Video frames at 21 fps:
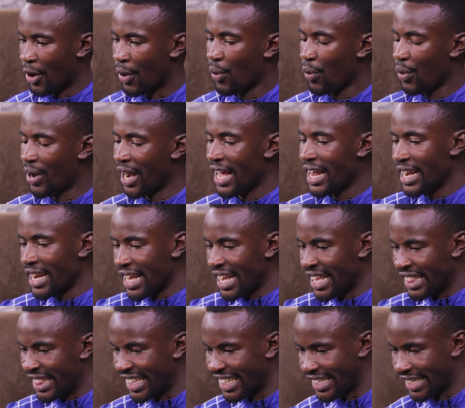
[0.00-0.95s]
who reigned
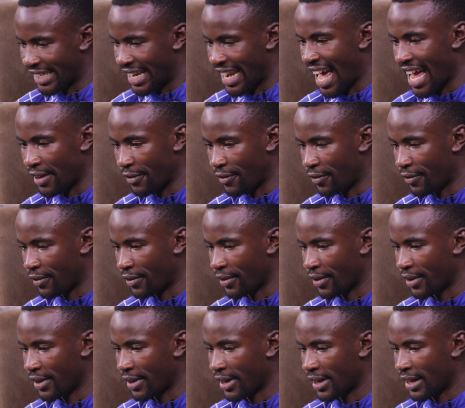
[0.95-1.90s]
in this life
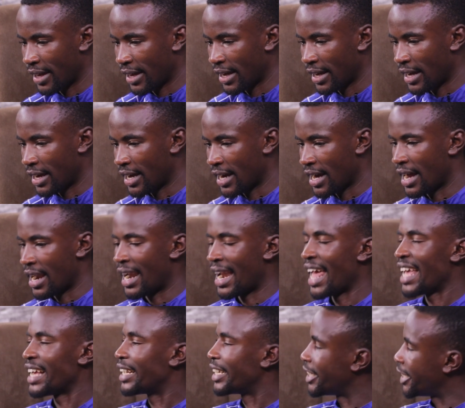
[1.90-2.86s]

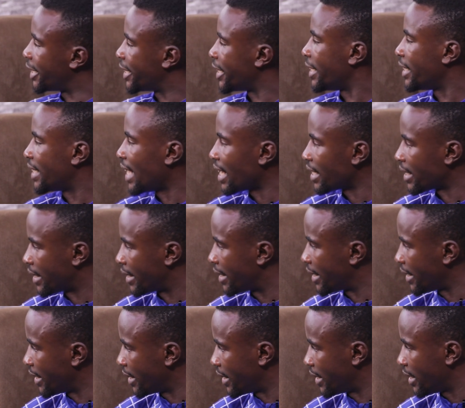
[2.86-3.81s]
like Jesus
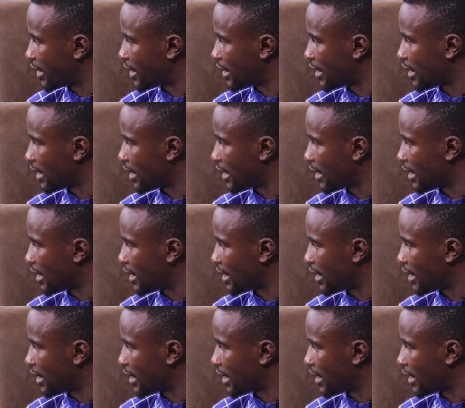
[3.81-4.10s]
did.